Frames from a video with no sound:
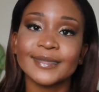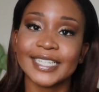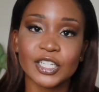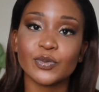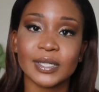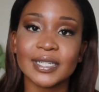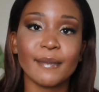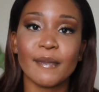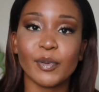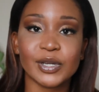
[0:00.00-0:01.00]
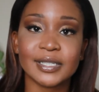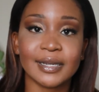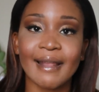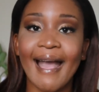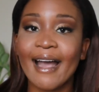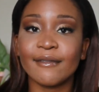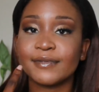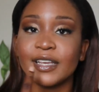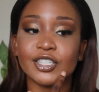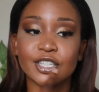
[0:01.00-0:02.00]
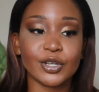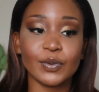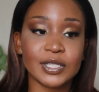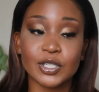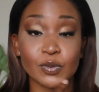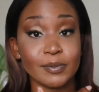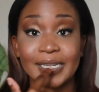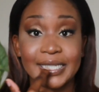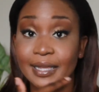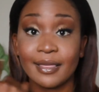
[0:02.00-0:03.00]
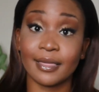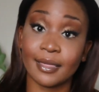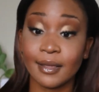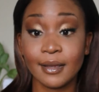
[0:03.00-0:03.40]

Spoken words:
Guess what? I'm embracing it. I have insecurities with my teeth,